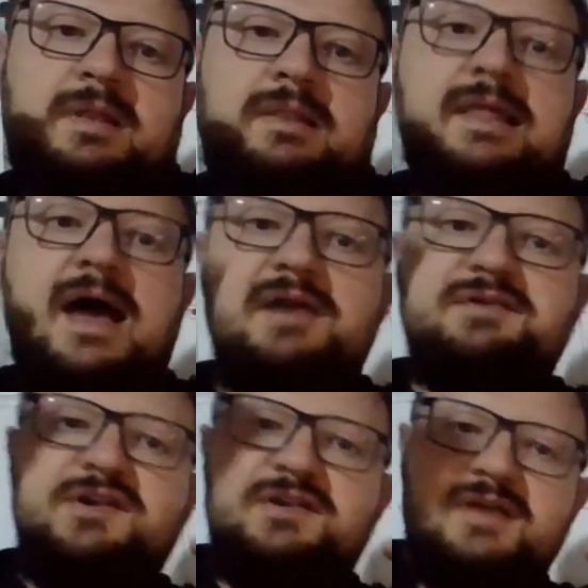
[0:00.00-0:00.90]

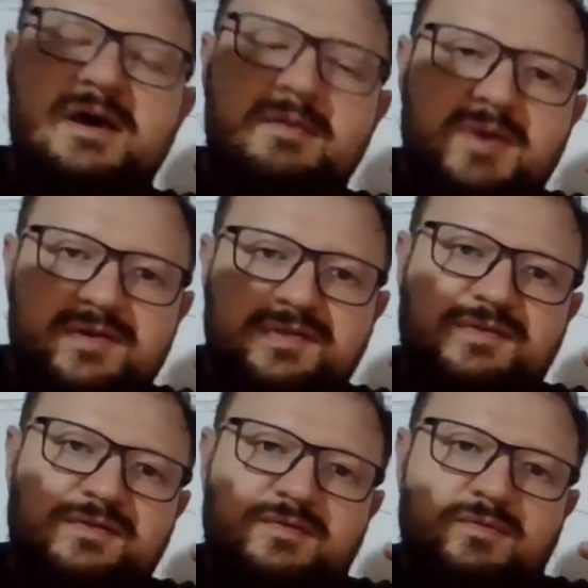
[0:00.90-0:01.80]
larger
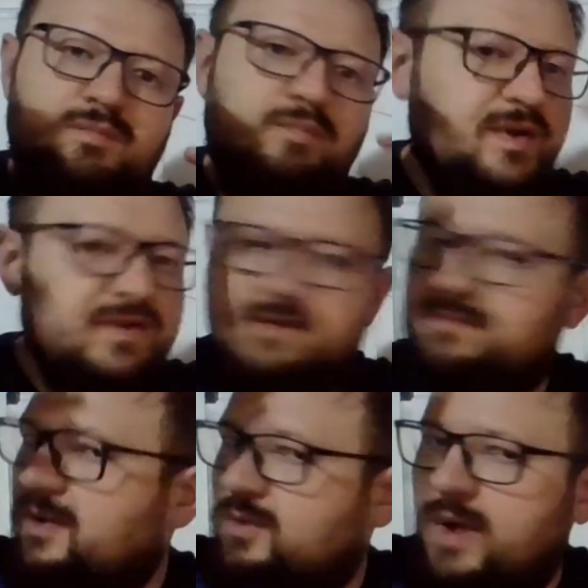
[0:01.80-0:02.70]
numbers,
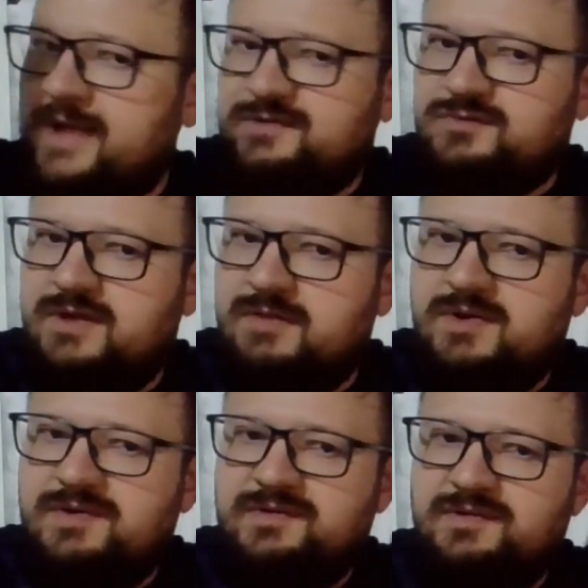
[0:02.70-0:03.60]
principal quantum
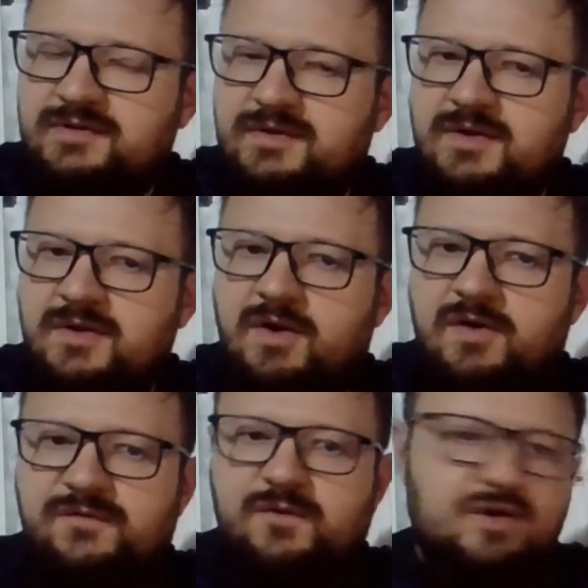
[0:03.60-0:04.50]
numbers,
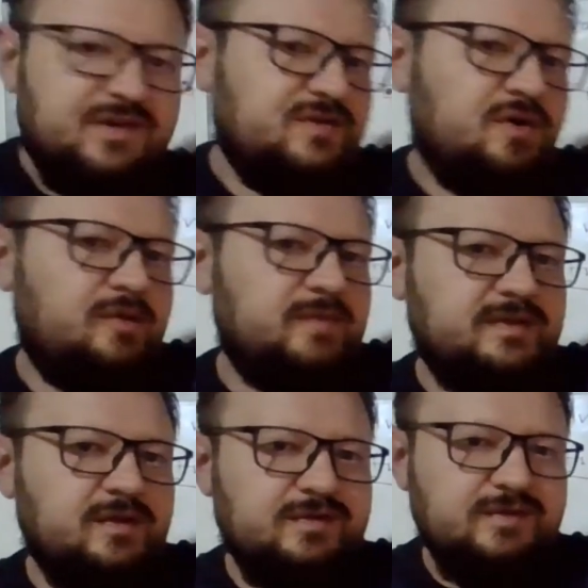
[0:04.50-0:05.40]
of course, the
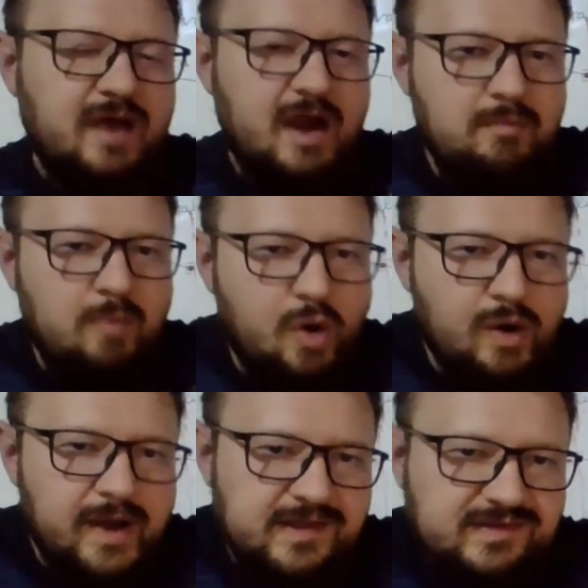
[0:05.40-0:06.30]
orbitals are
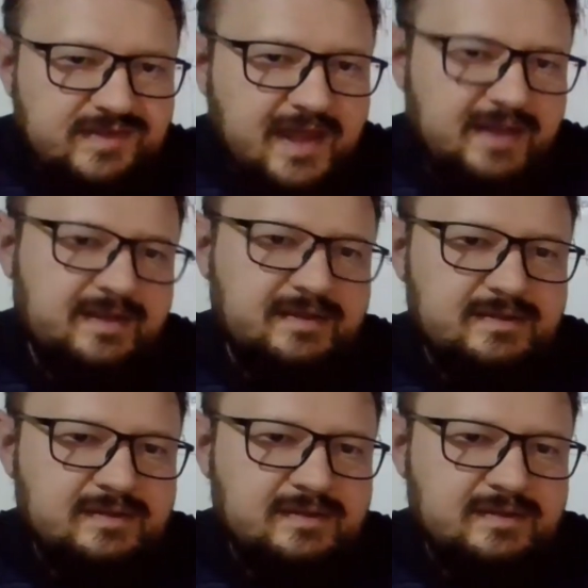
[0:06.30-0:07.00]
more extended,